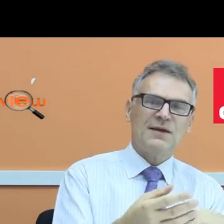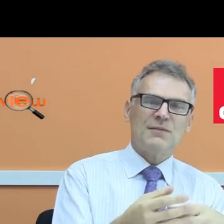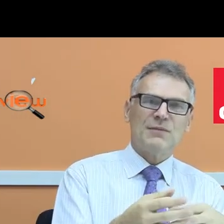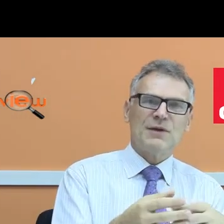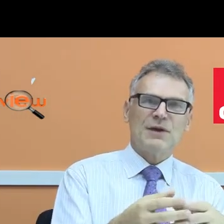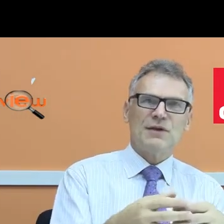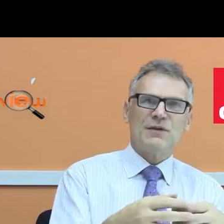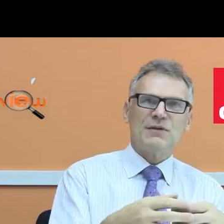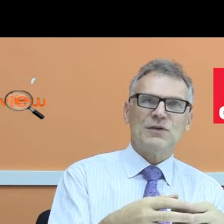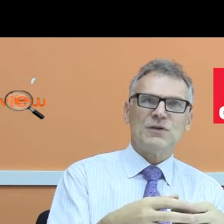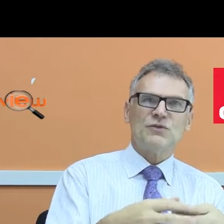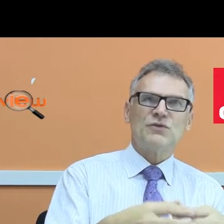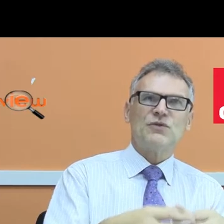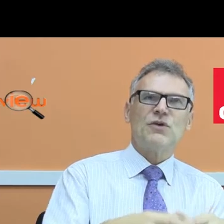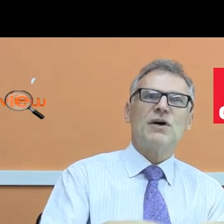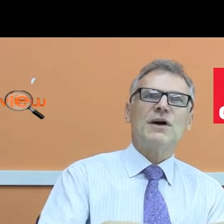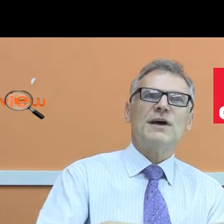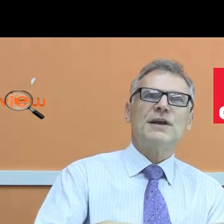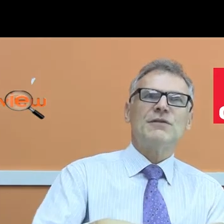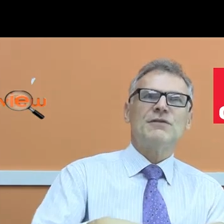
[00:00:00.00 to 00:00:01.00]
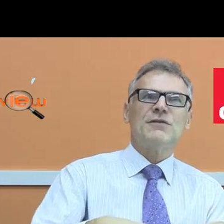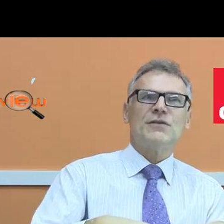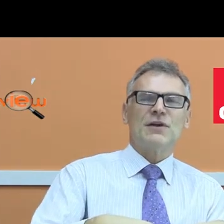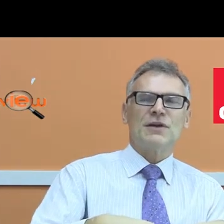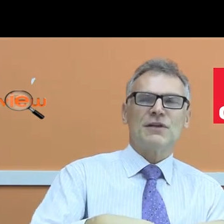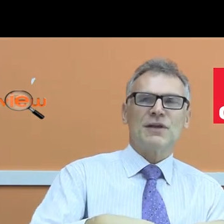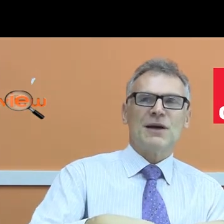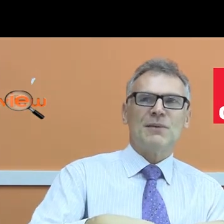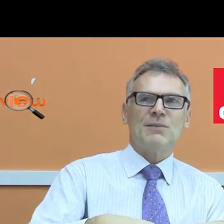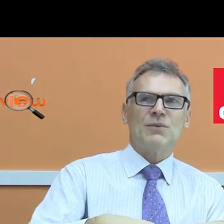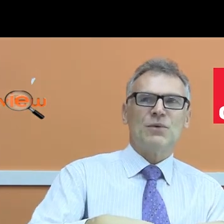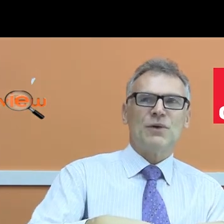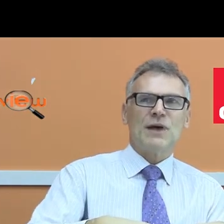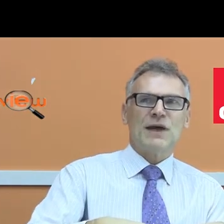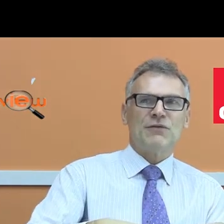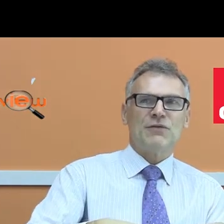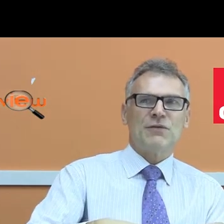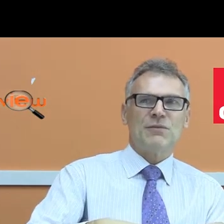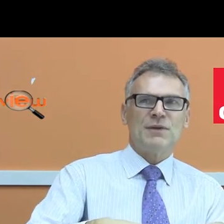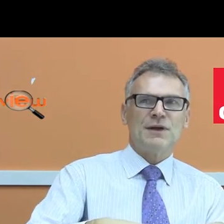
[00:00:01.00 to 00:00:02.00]
Because you'll try and, for example,
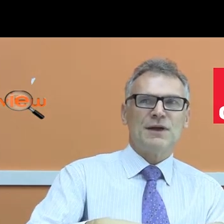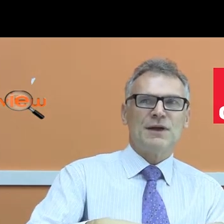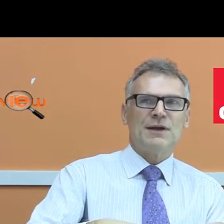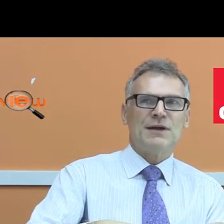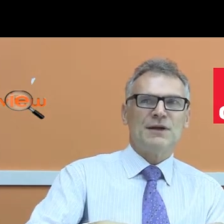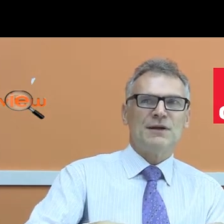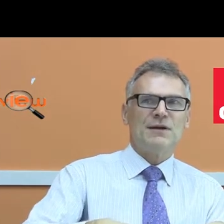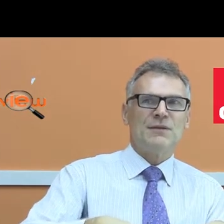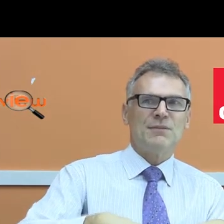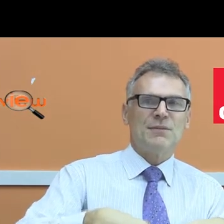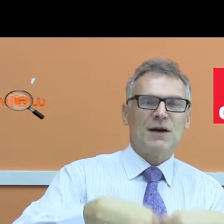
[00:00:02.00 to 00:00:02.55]
have a big